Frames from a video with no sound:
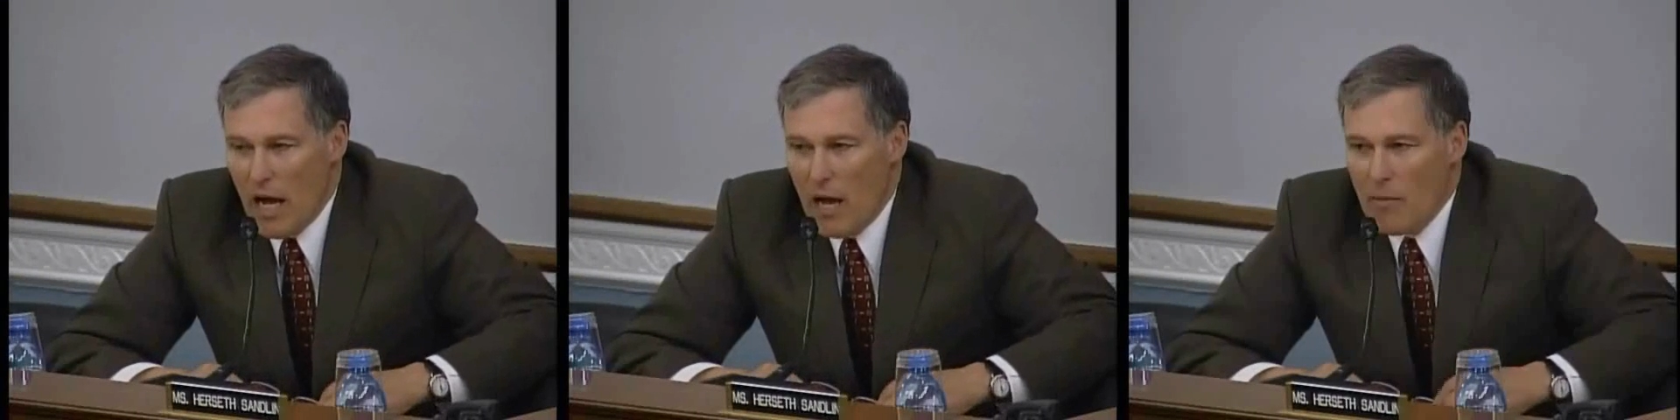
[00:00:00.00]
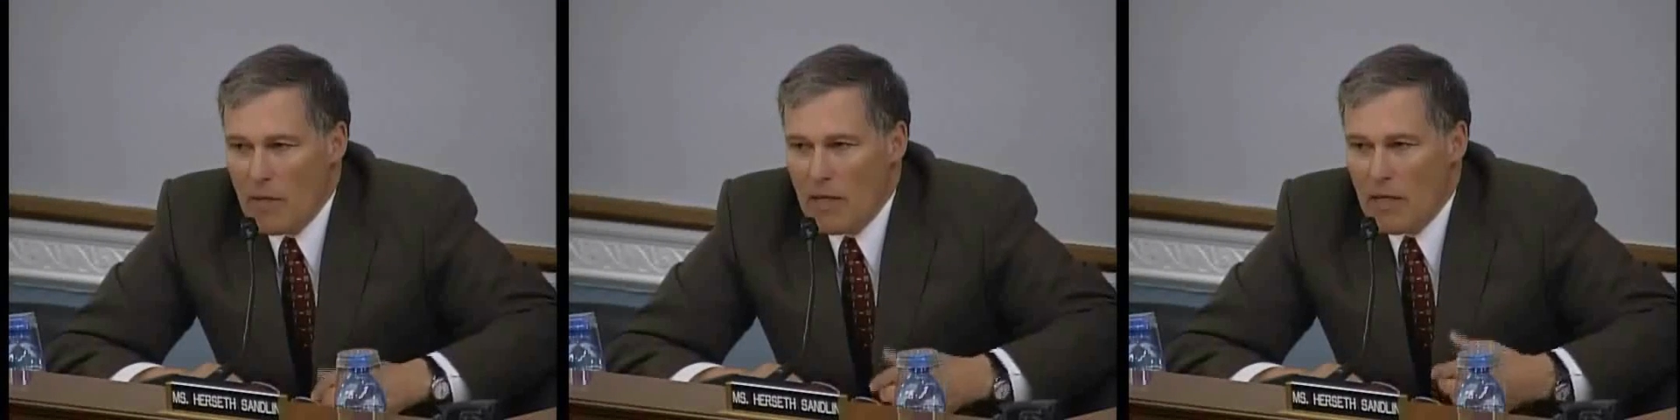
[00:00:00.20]

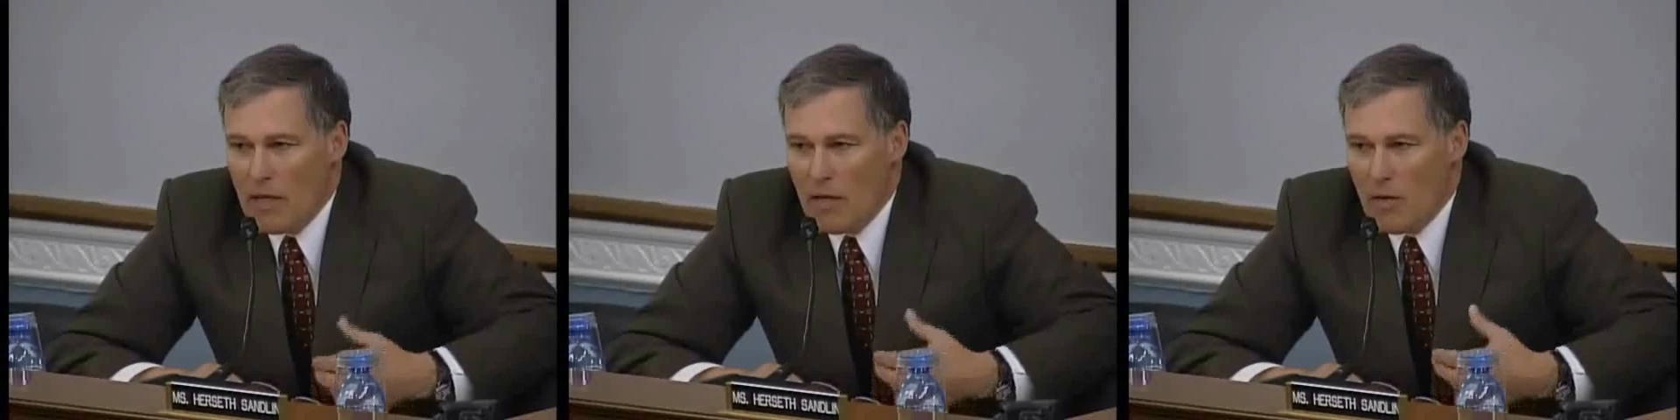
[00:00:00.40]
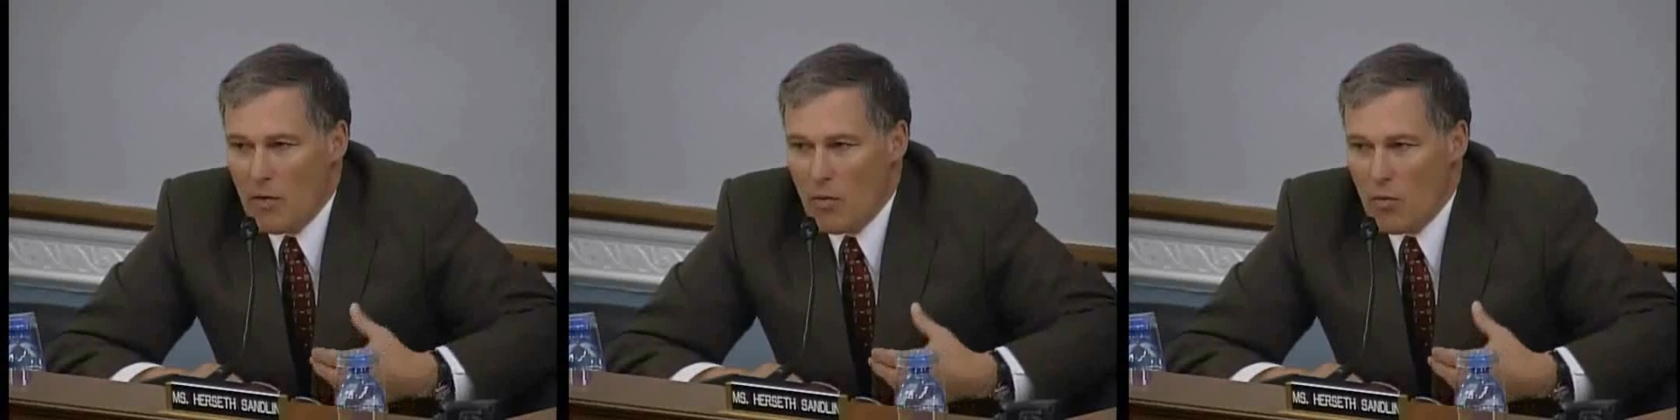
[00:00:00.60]
When
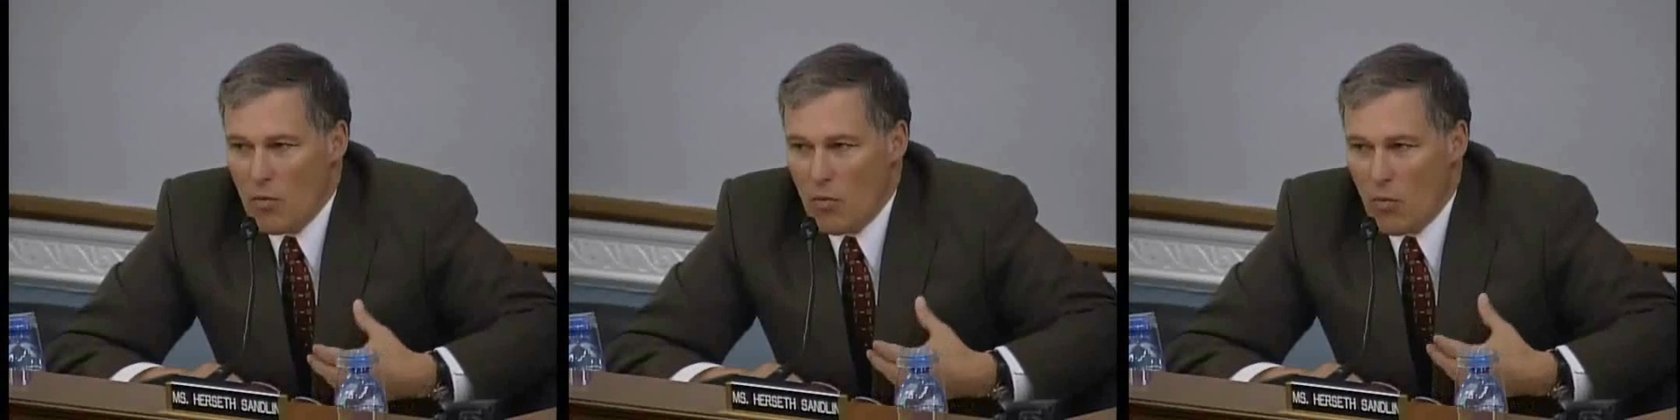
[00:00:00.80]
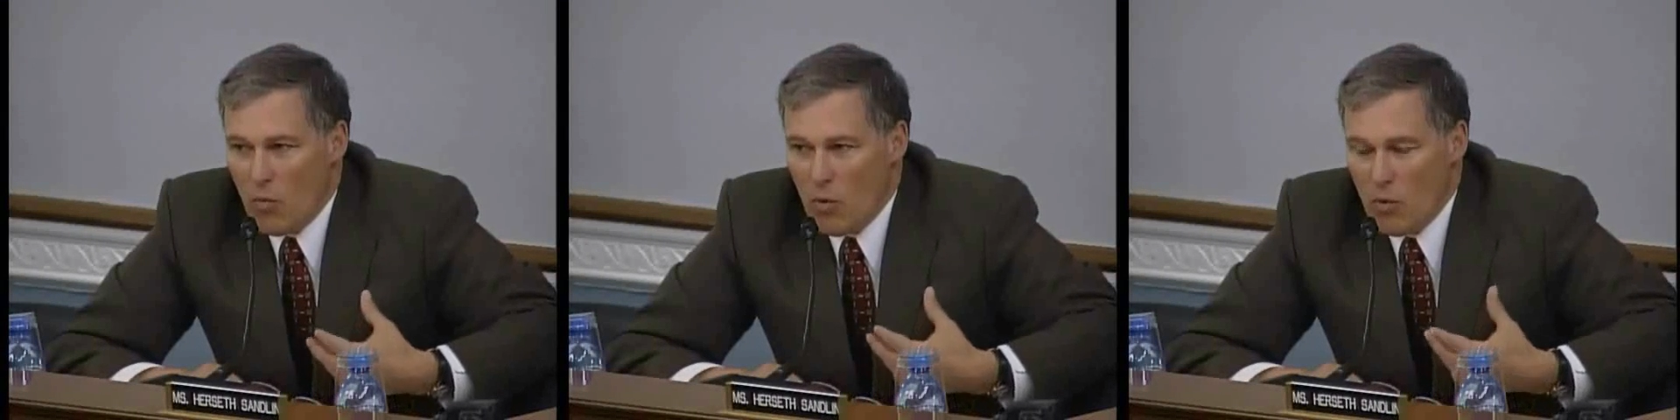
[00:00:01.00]

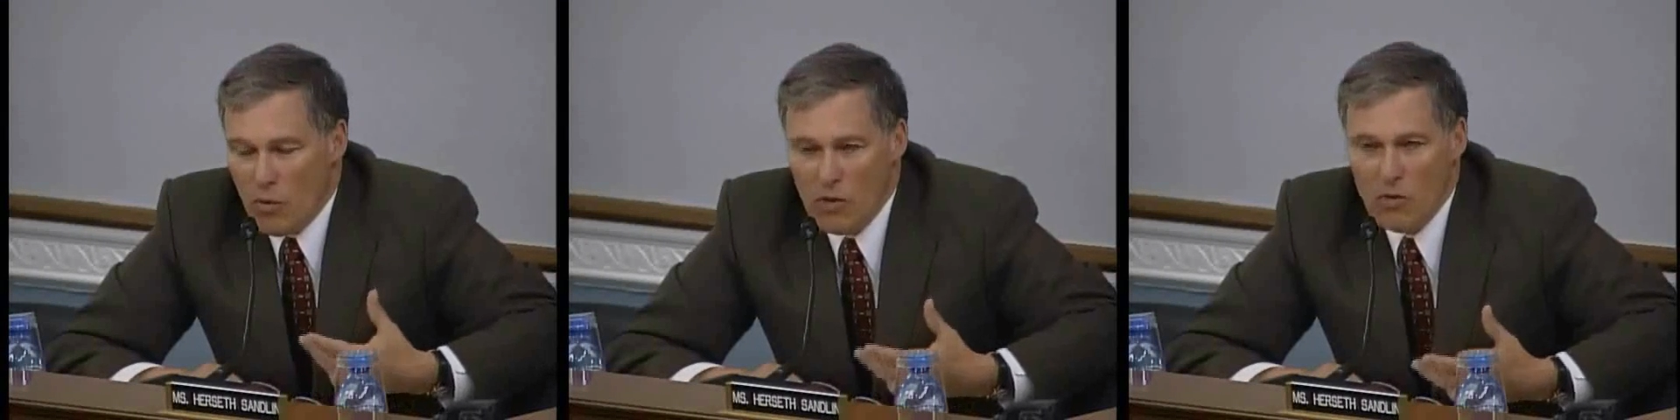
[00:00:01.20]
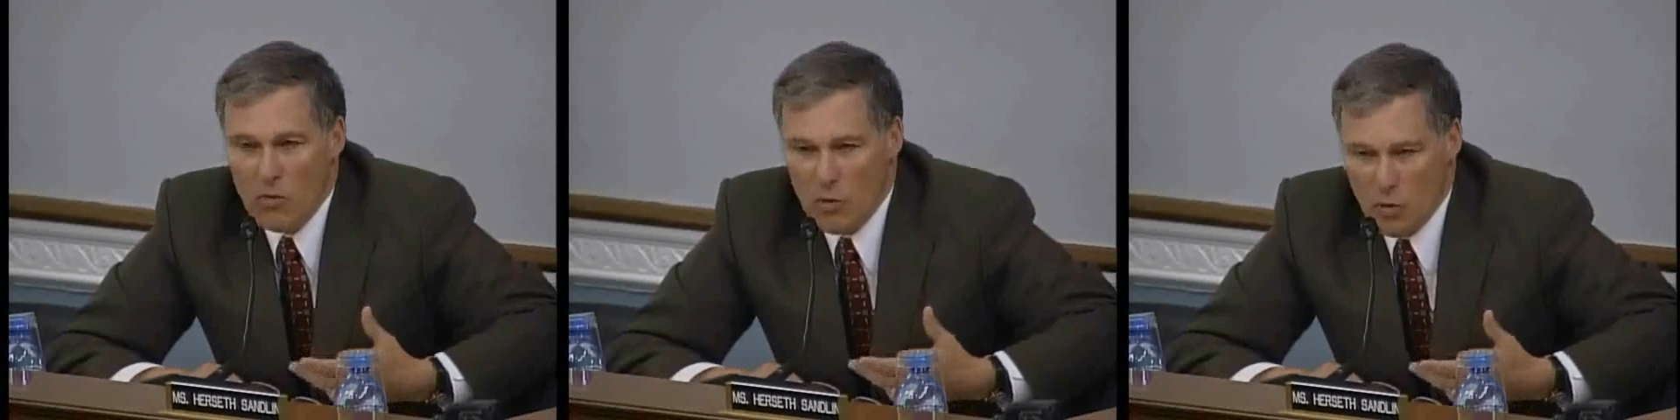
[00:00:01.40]

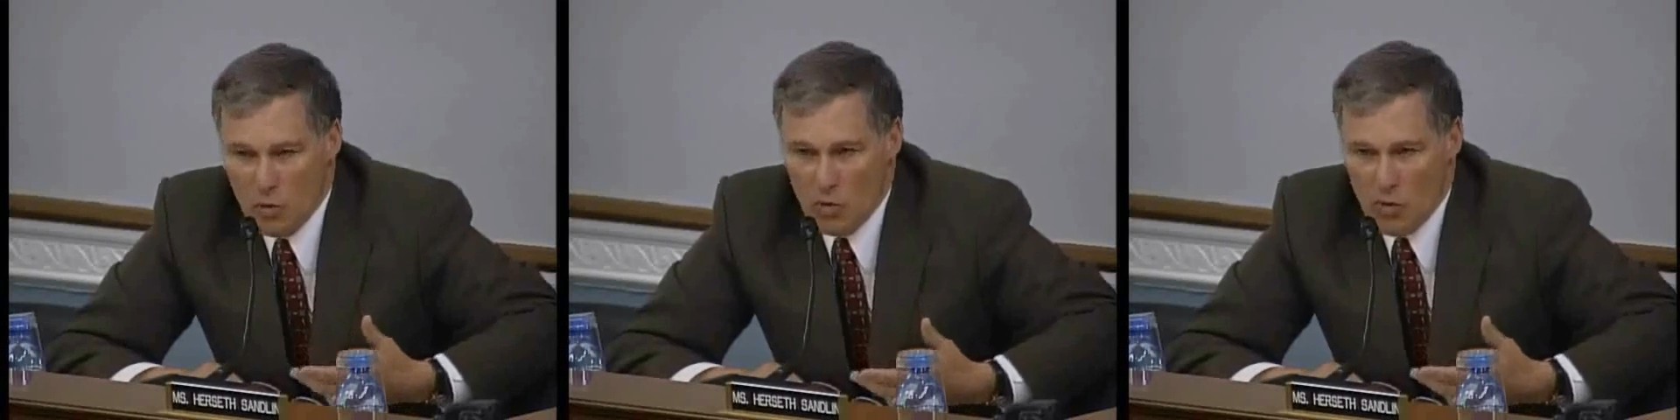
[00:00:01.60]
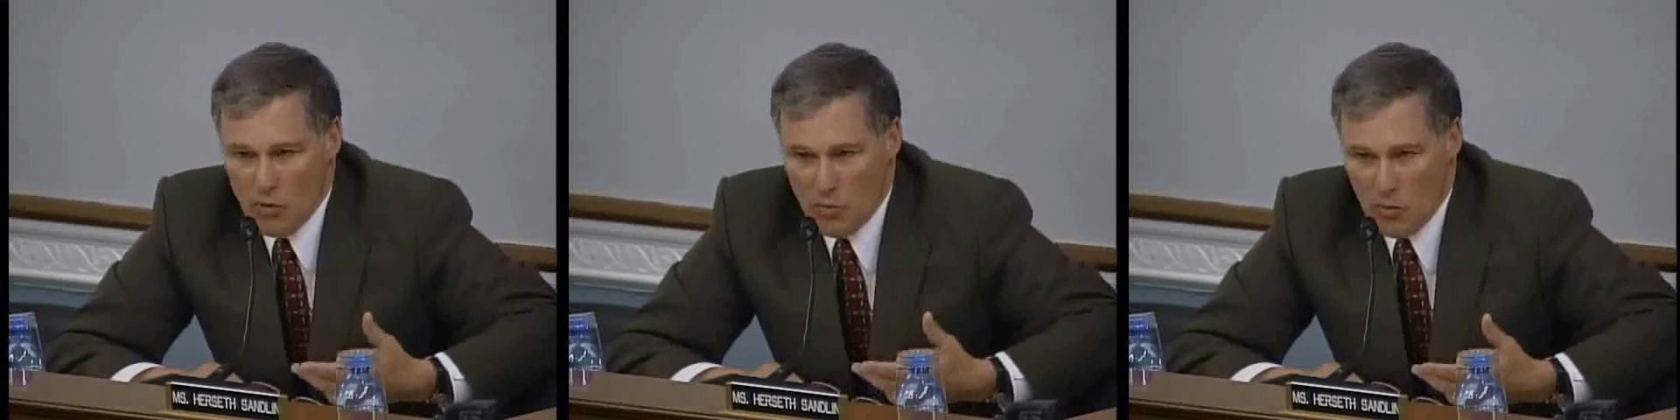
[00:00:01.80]
we do
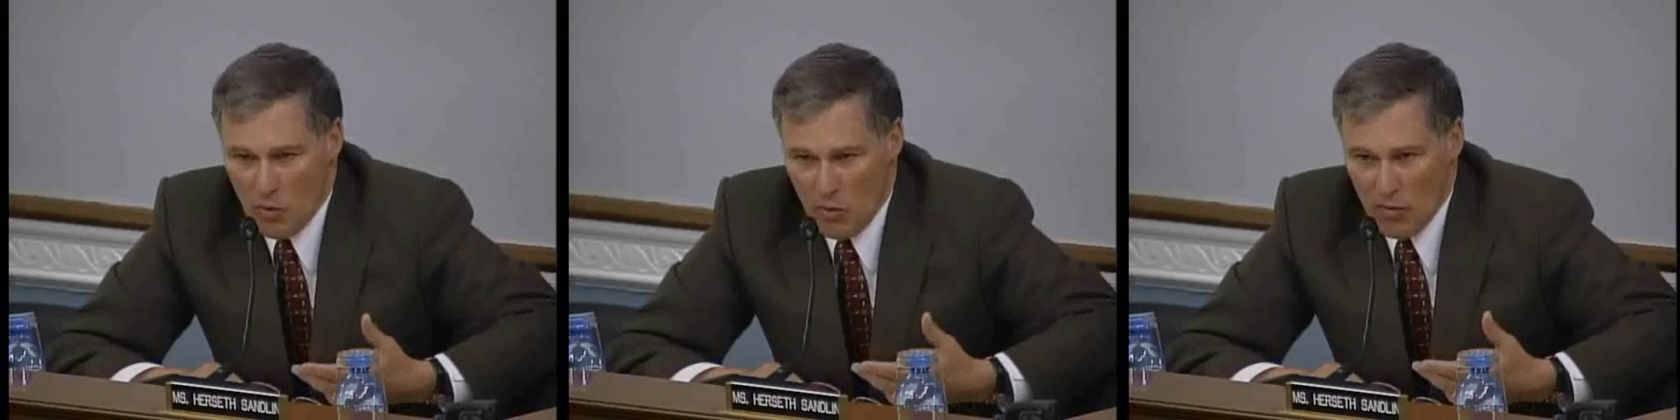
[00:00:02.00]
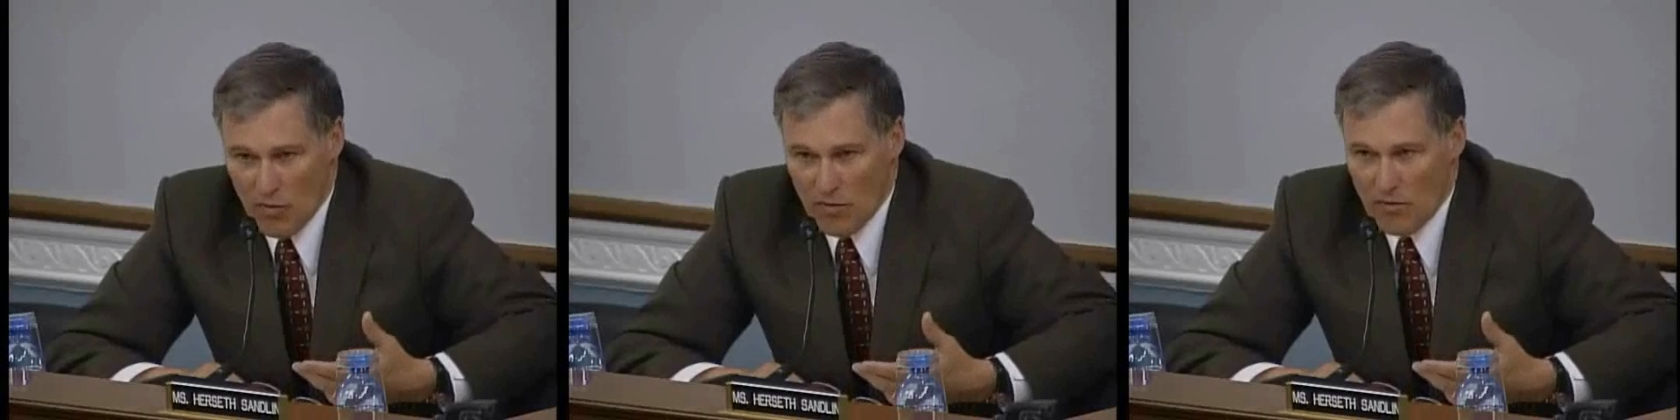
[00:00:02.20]
wilderness
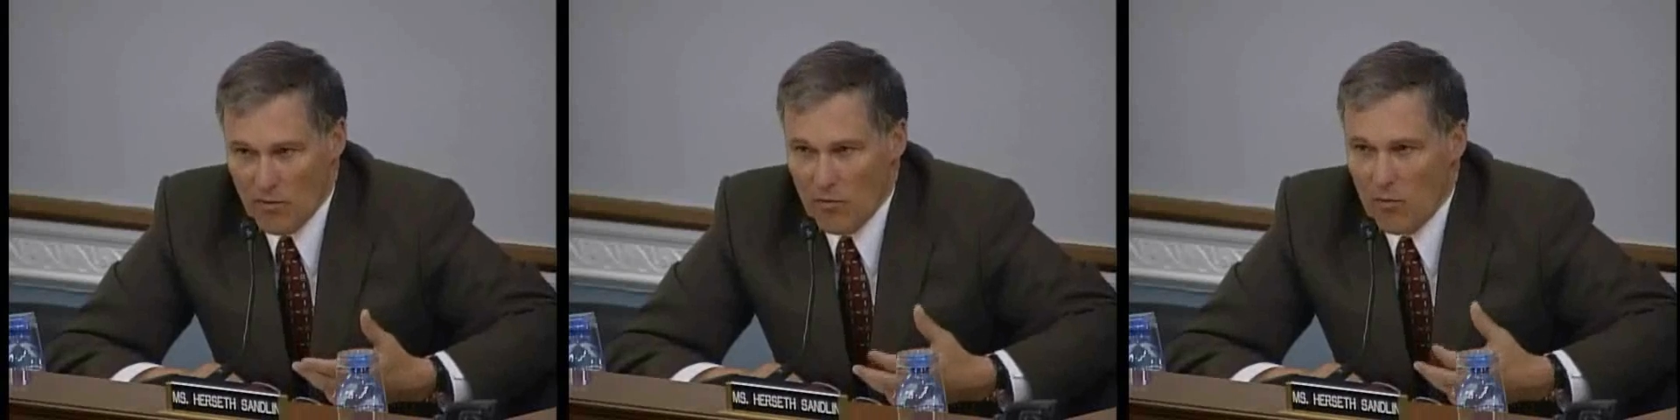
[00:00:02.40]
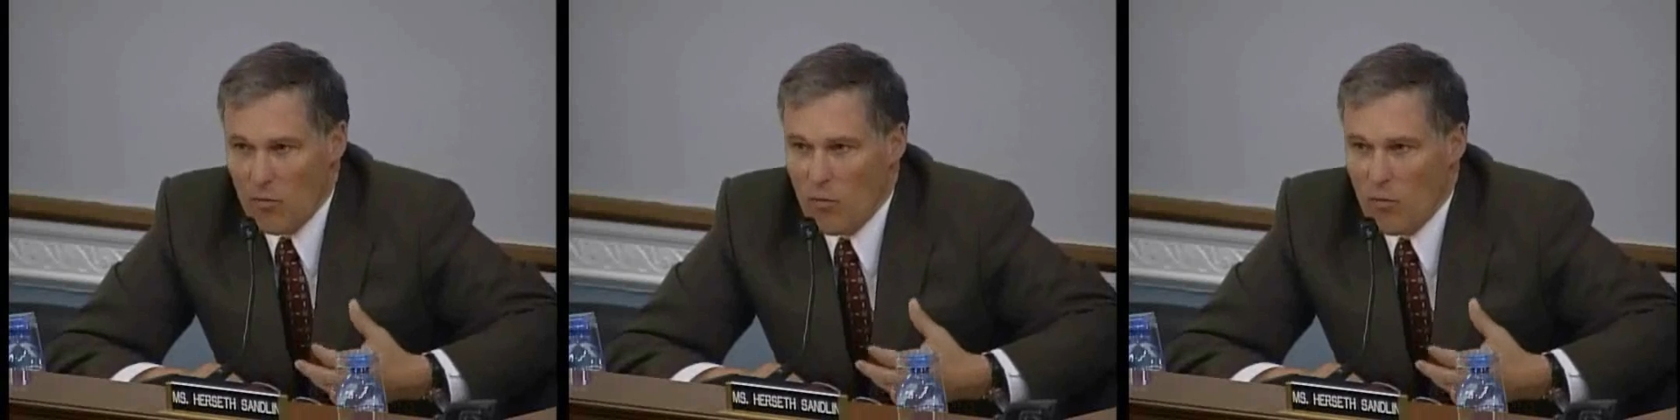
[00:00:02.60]
bills,